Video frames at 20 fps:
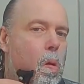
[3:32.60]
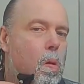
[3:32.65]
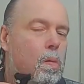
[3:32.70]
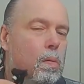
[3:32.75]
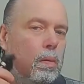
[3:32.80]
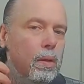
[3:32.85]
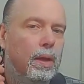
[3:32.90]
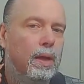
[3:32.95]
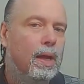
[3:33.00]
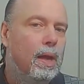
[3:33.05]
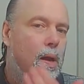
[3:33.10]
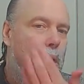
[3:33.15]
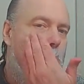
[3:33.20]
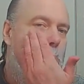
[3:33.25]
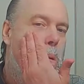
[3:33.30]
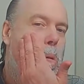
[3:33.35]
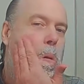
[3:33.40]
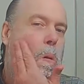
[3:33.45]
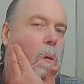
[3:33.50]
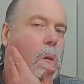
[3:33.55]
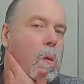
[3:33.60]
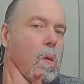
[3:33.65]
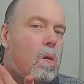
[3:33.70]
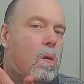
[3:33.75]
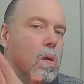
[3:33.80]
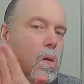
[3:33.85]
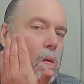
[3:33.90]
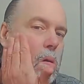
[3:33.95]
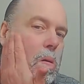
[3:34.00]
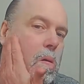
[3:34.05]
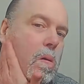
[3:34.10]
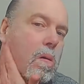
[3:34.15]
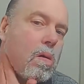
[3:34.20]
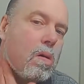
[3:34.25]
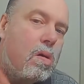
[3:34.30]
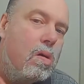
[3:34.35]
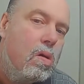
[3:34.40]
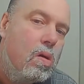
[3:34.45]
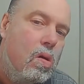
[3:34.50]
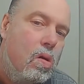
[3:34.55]
Look at that.
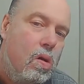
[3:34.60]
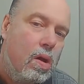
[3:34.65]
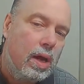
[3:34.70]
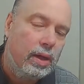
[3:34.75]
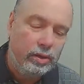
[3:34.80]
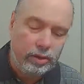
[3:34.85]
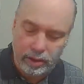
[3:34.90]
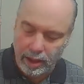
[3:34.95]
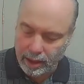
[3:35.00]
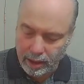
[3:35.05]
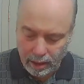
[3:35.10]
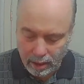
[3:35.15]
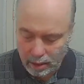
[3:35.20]
That's taking it